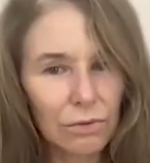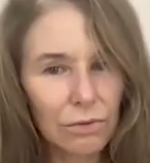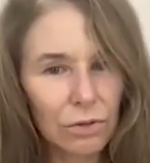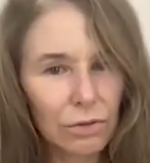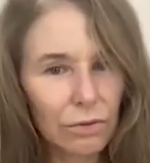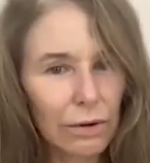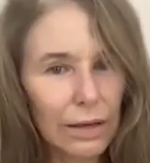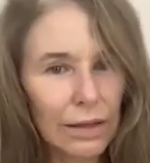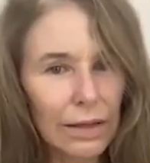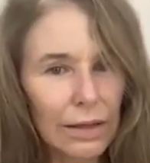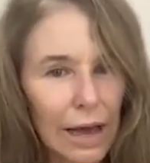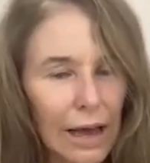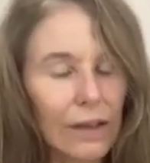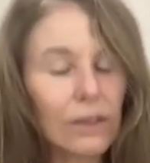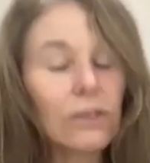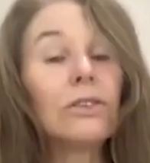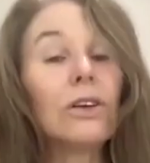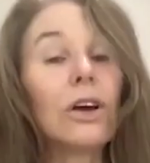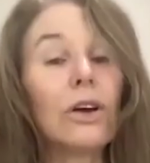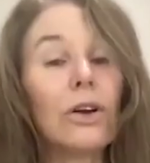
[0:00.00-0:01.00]
doing
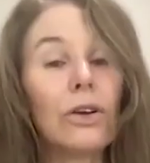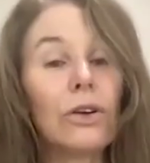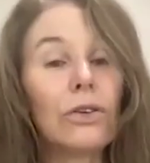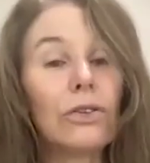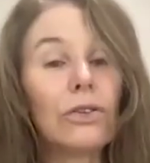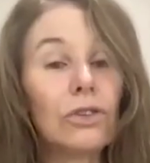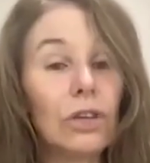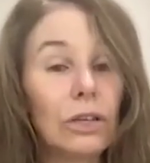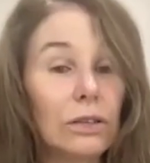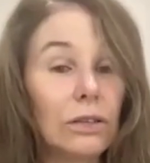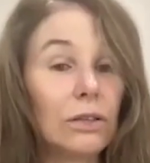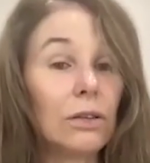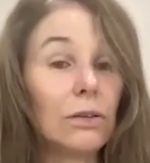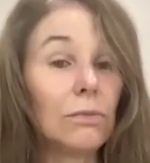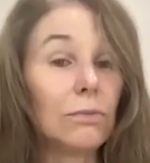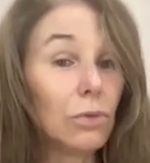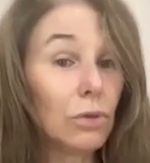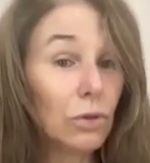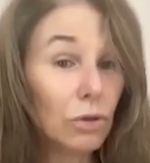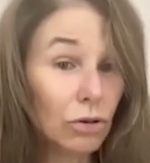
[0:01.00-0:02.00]
that. So just the
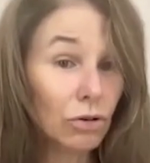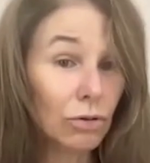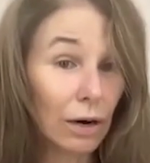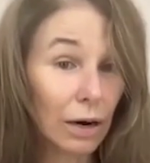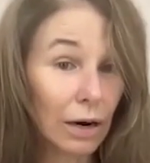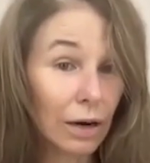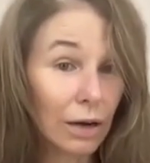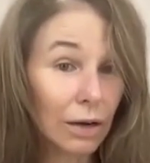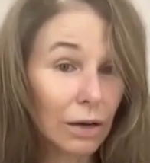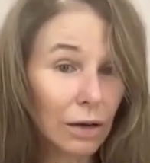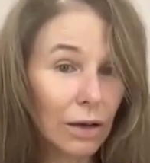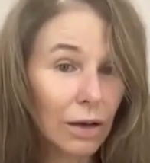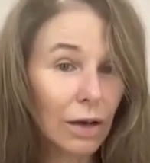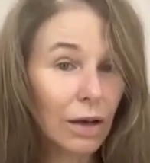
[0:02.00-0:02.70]
mudra